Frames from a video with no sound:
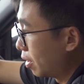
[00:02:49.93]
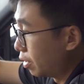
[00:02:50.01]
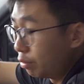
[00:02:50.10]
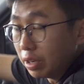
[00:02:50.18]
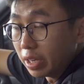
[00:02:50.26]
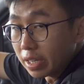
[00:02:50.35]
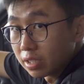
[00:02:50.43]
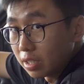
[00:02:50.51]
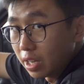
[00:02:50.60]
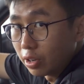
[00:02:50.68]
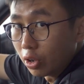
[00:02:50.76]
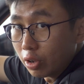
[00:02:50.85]
the real
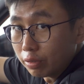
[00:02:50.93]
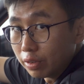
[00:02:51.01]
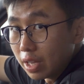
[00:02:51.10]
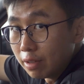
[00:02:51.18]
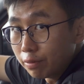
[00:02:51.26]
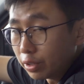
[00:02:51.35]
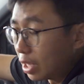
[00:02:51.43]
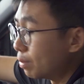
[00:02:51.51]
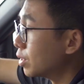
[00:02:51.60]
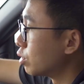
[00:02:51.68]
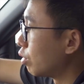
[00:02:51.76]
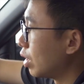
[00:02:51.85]
estate of the
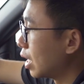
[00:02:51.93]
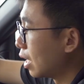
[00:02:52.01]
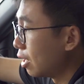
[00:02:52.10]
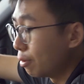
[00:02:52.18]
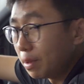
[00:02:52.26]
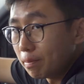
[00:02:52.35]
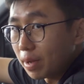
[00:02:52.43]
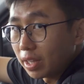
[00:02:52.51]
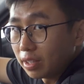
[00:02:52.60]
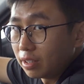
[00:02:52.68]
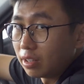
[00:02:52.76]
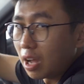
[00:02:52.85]
infotainment screen a little bit
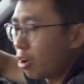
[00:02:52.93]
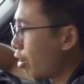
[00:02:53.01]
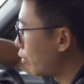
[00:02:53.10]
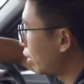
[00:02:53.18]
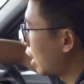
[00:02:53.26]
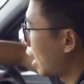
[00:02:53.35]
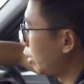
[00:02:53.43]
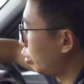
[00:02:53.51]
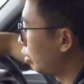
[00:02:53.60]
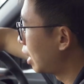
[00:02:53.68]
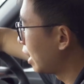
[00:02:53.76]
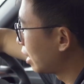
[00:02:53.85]
better. However, I
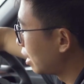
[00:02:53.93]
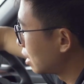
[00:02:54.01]
don't like